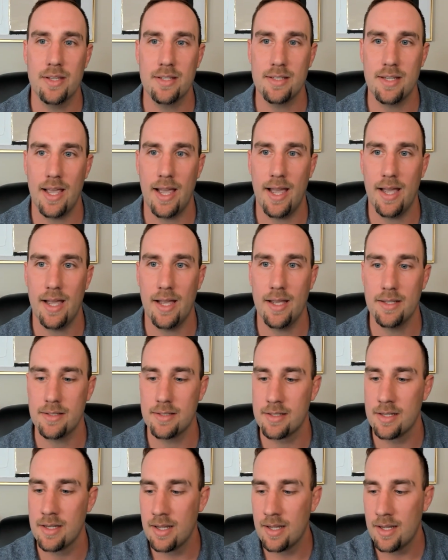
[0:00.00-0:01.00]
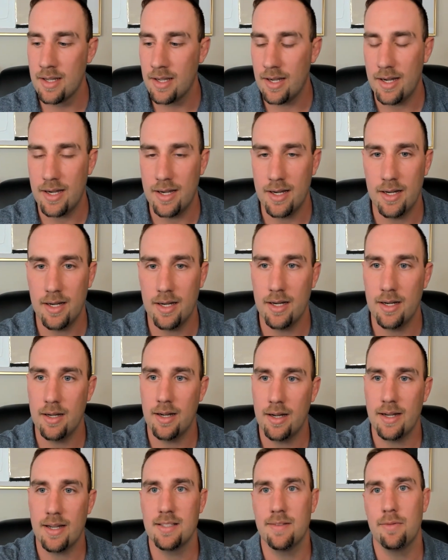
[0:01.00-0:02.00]
this as, uh,
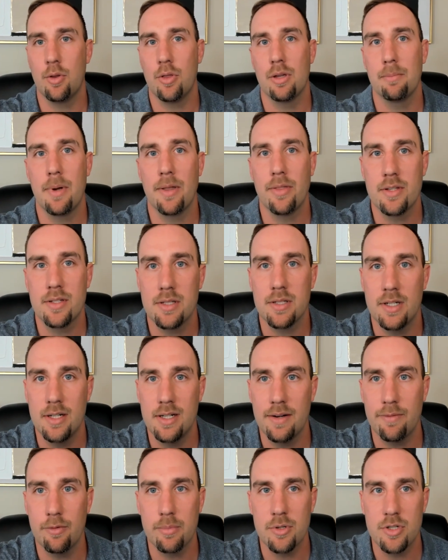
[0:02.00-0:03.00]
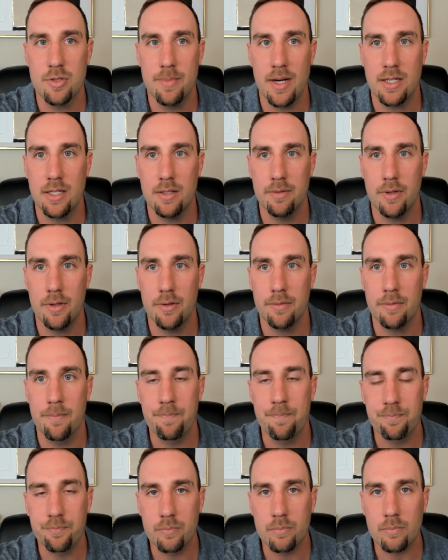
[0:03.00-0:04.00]
I guess if you think about this in a different perspective of
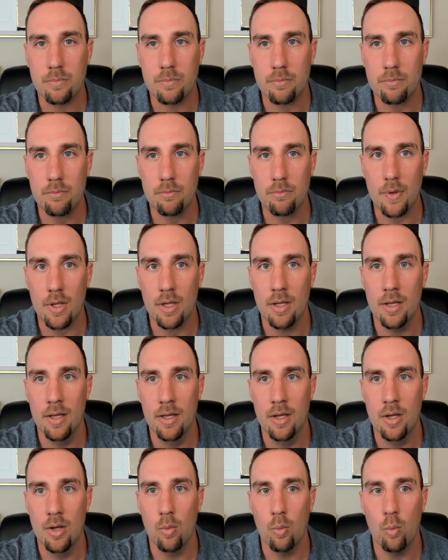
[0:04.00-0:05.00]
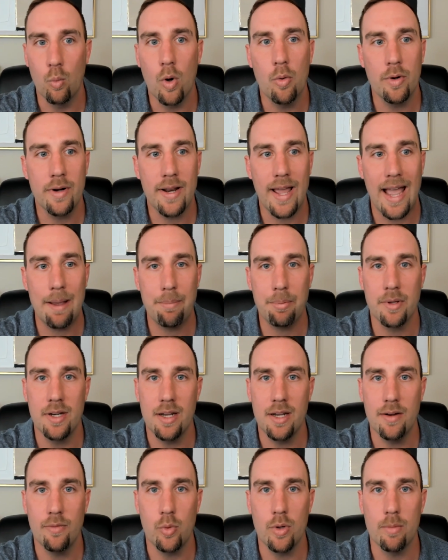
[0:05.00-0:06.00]
what would happen
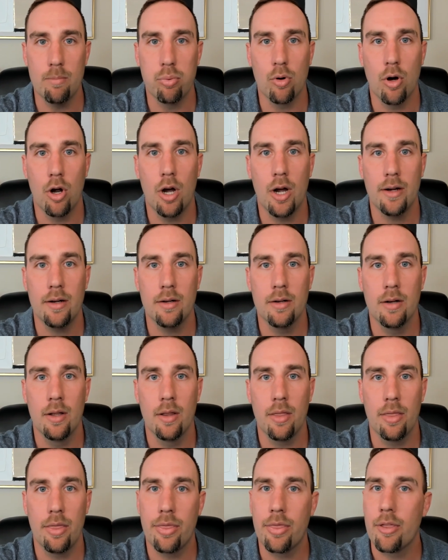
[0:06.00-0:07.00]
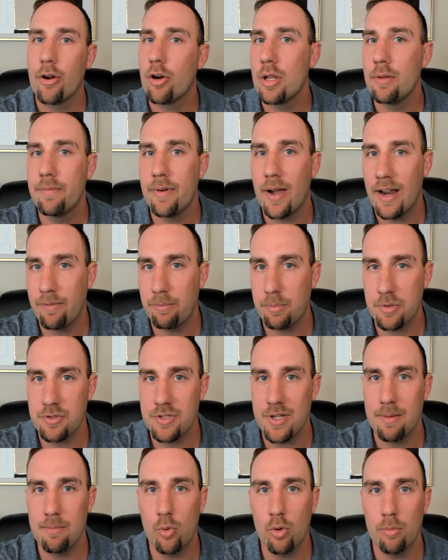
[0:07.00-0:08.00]
if we brought
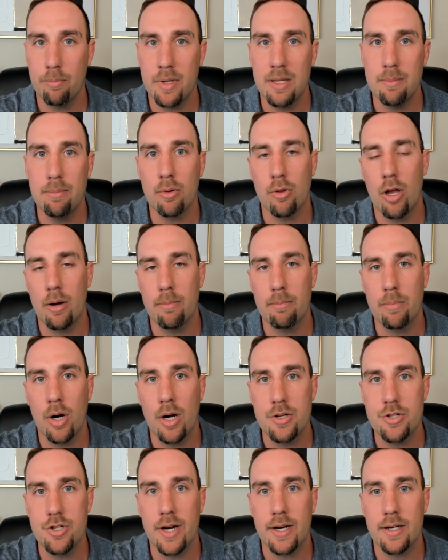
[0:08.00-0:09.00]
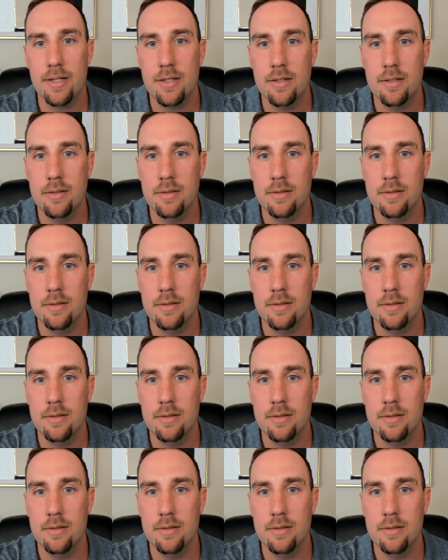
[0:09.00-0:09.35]
35% more people on project?